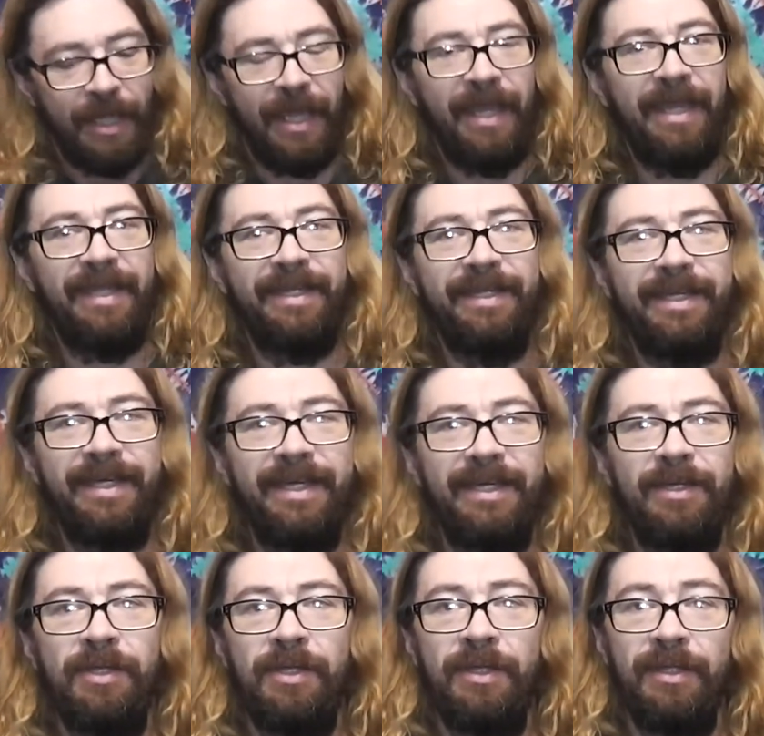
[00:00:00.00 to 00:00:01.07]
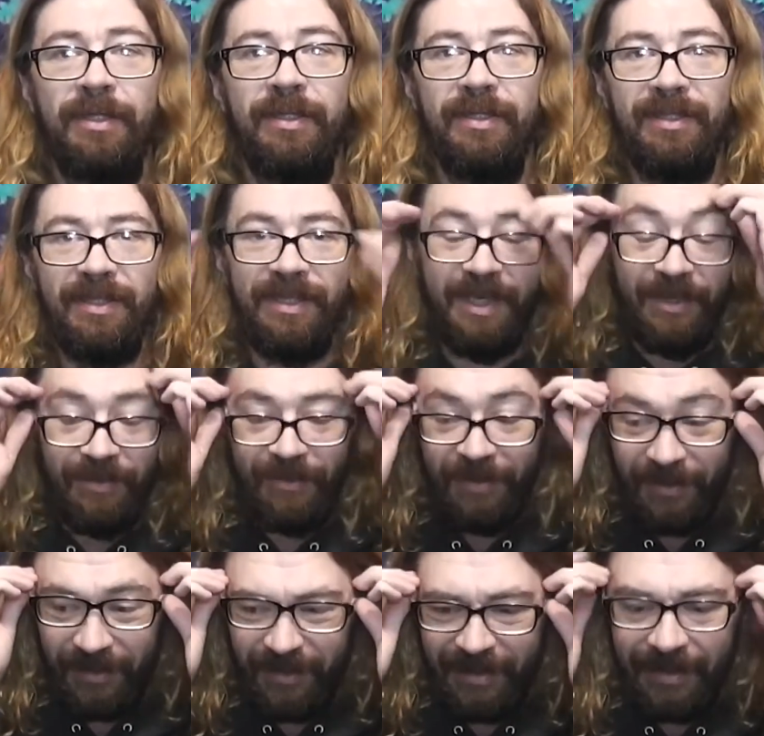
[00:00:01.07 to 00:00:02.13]
And uh, you know,
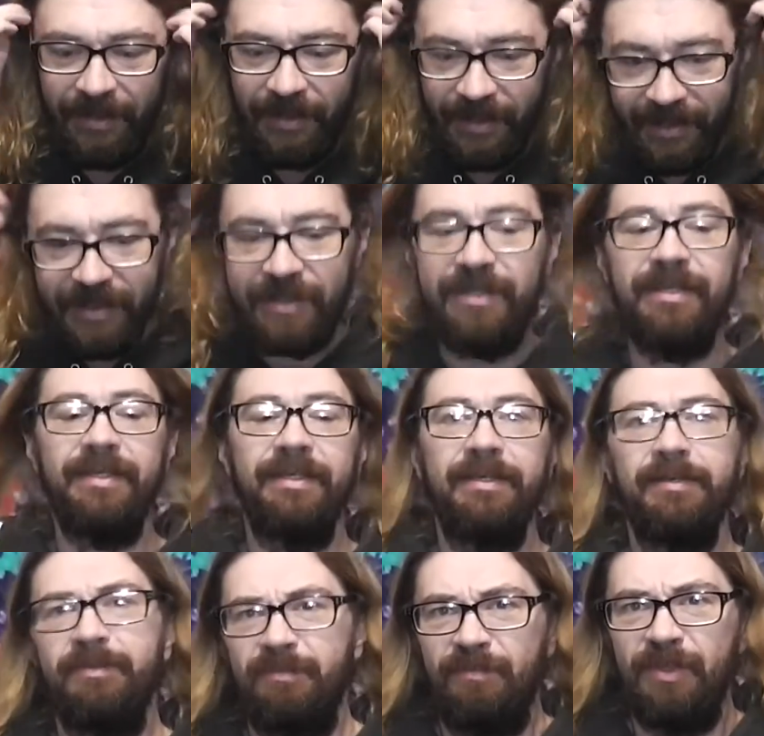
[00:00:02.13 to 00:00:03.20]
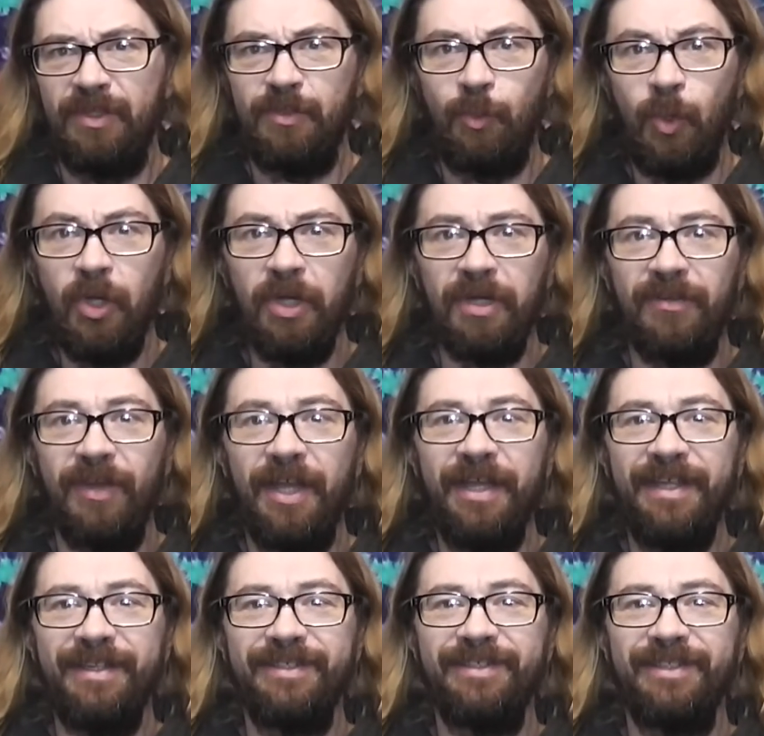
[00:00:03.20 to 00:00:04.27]
it's uh, it's work,
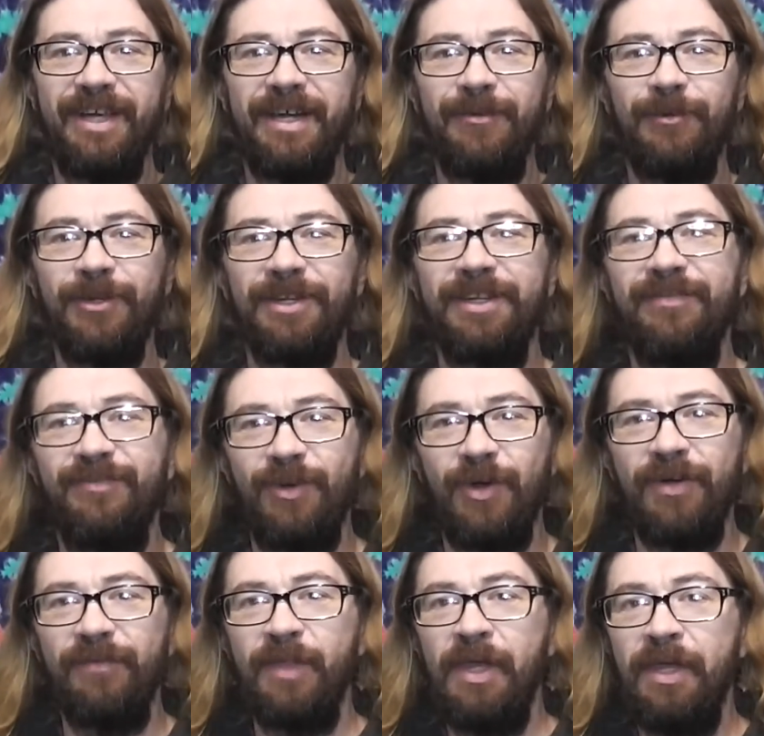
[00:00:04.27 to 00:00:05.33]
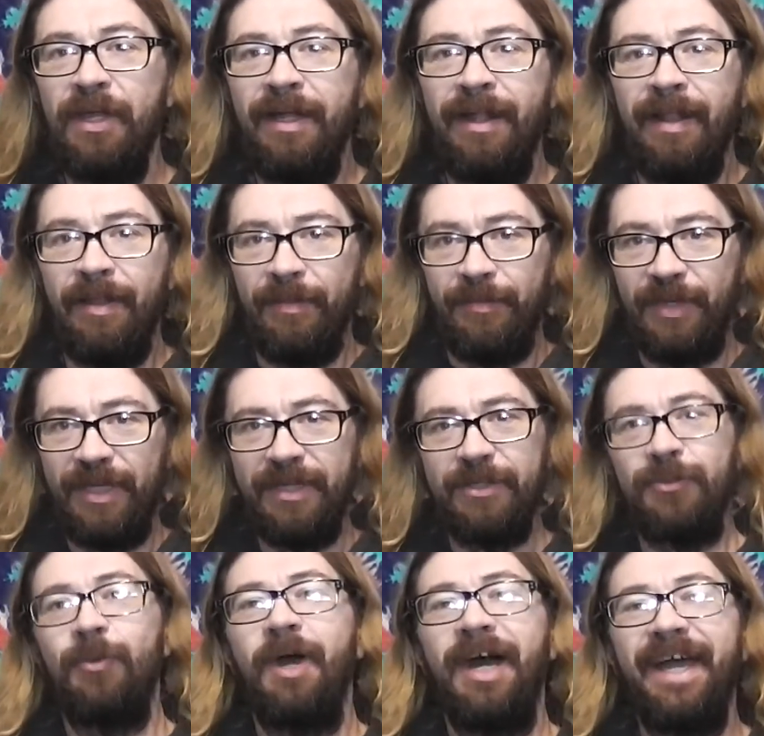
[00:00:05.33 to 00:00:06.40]
right? There's a lot of work involved. But
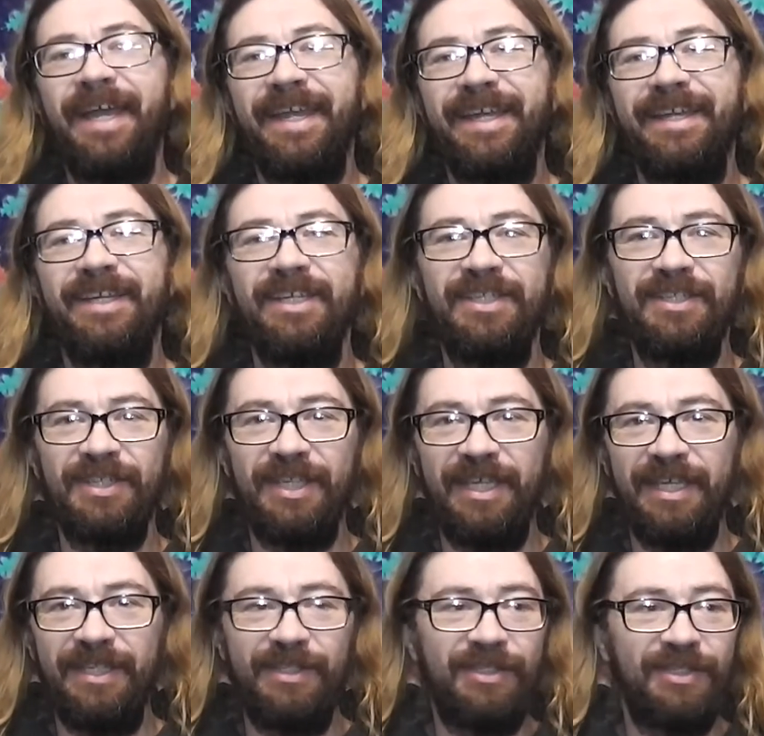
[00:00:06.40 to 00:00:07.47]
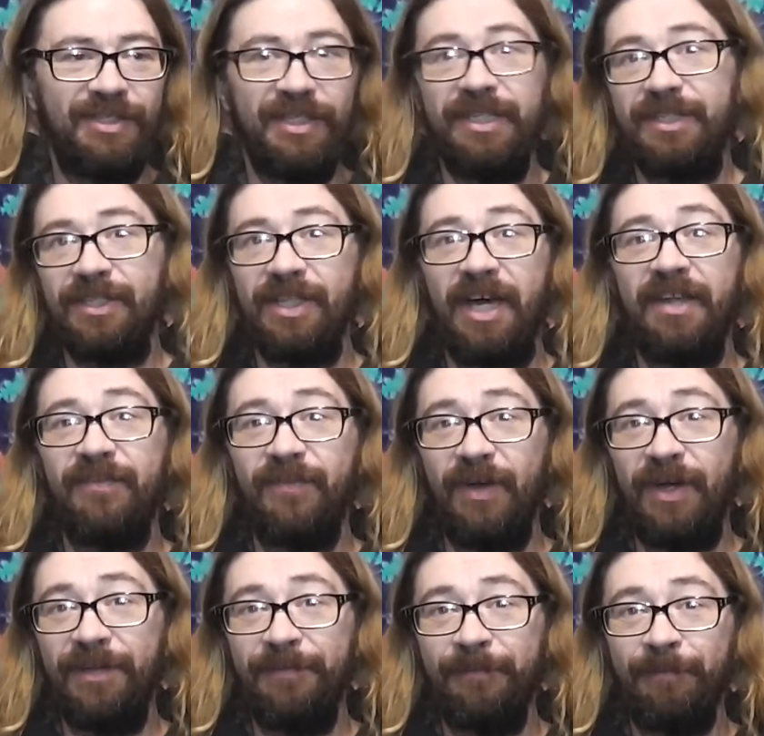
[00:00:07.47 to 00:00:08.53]
here's why. Cuz it's it's a lot of
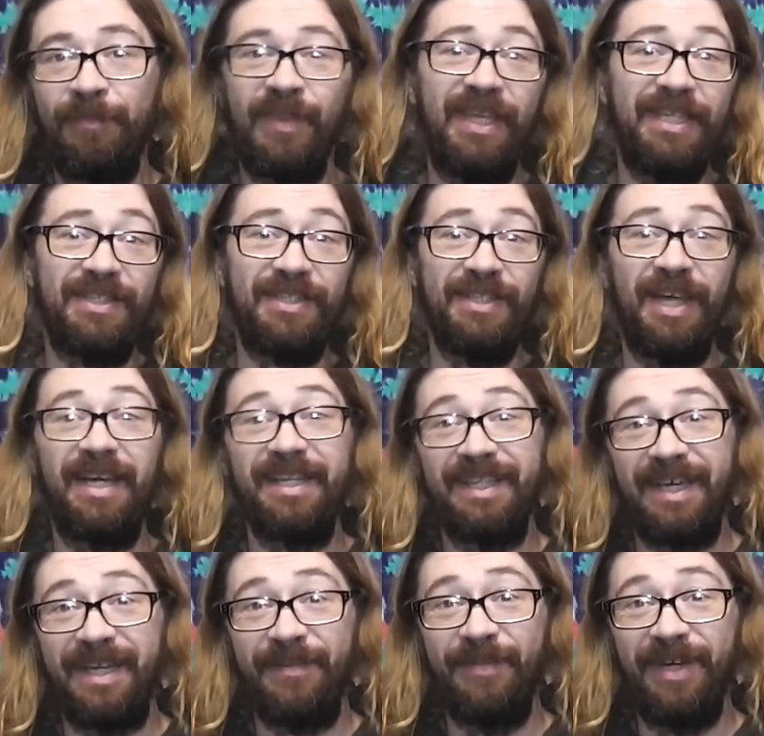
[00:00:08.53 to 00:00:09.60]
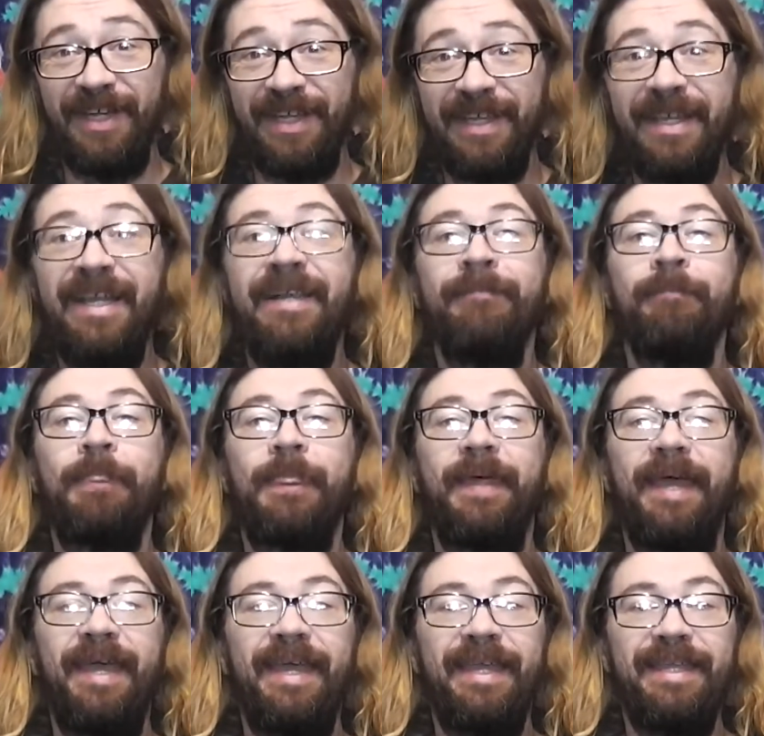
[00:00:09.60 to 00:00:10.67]
fun. It's not a lot of money
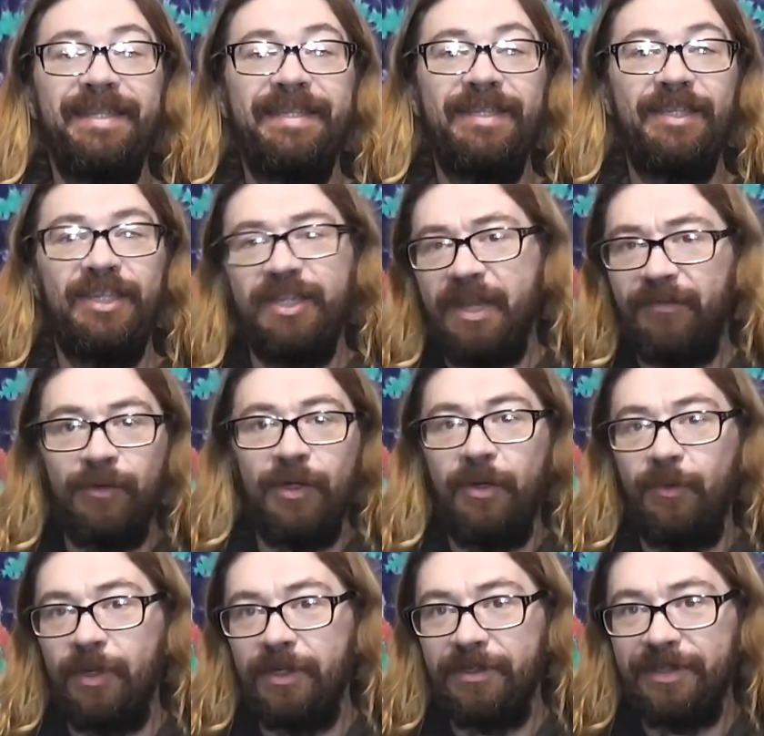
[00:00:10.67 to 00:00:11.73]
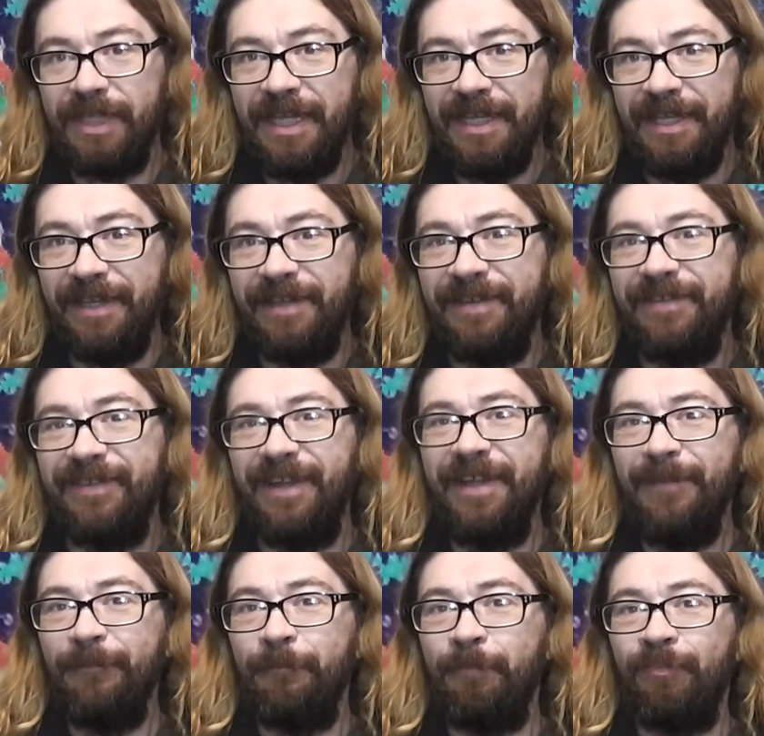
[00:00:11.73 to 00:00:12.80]
and you never know where it'll take you,
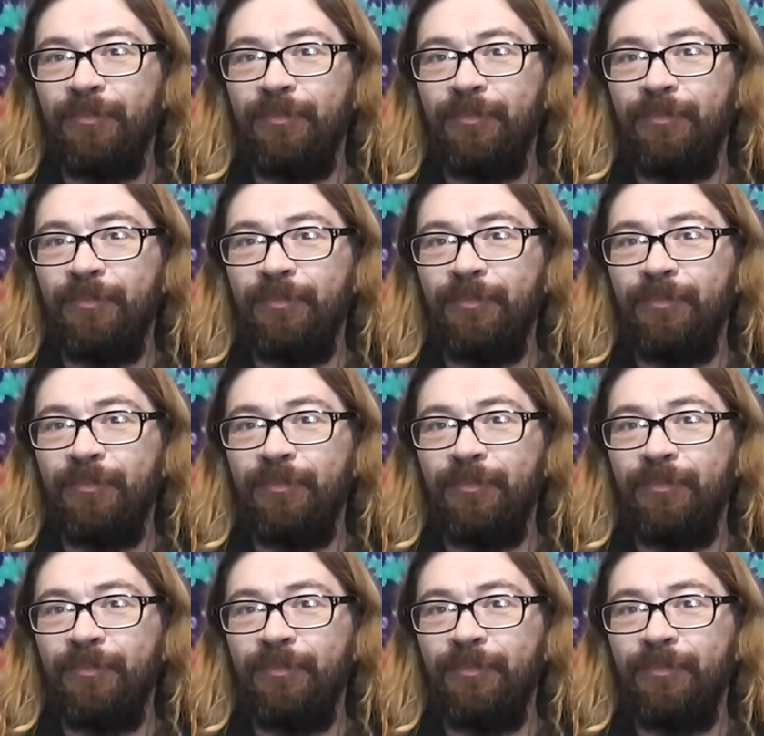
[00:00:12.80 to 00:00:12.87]
right?